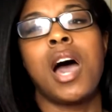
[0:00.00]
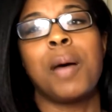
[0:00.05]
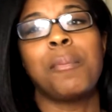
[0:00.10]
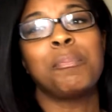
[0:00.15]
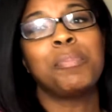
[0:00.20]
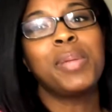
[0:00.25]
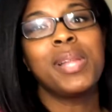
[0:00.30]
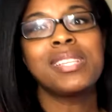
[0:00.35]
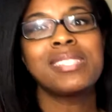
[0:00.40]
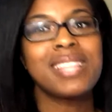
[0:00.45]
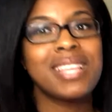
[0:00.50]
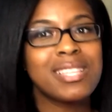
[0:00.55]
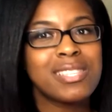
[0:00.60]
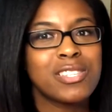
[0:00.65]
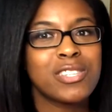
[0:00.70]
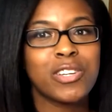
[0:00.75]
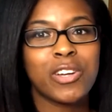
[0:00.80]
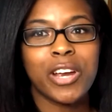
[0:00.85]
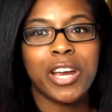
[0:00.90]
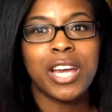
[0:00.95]
plus
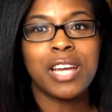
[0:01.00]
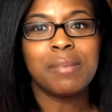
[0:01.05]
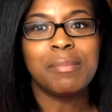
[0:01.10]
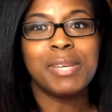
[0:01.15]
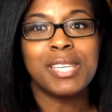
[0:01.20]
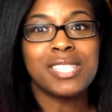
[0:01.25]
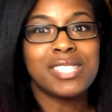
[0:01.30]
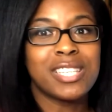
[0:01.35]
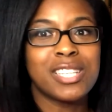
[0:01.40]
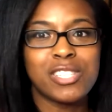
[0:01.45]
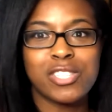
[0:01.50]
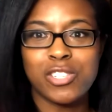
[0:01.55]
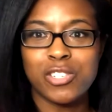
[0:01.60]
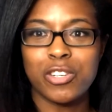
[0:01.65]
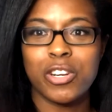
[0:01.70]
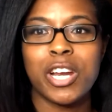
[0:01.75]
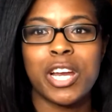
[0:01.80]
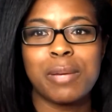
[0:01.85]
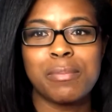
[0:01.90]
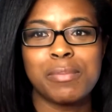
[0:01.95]
Instagram is
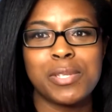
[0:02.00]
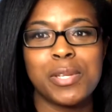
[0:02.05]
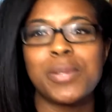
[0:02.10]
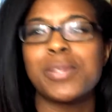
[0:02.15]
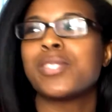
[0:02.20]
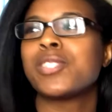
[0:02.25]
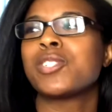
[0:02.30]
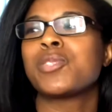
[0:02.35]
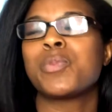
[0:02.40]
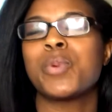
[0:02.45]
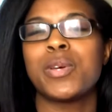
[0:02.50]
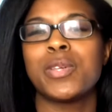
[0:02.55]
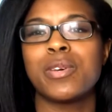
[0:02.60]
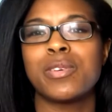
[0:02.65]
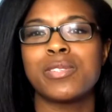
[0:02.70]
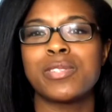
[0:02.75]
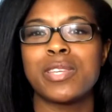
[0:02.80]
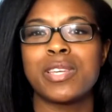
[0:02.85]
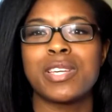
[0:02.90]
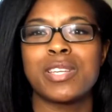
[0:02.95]
Instagram, so it's just one of
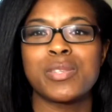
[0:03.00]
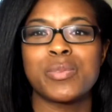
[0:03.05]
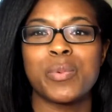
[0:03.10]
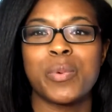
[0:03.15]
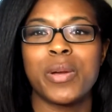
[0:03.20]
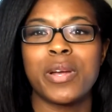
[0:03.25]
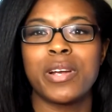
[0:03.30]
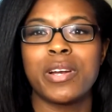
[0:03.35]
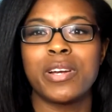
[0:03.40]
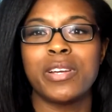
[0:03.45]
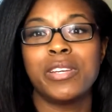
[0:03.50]
those things where,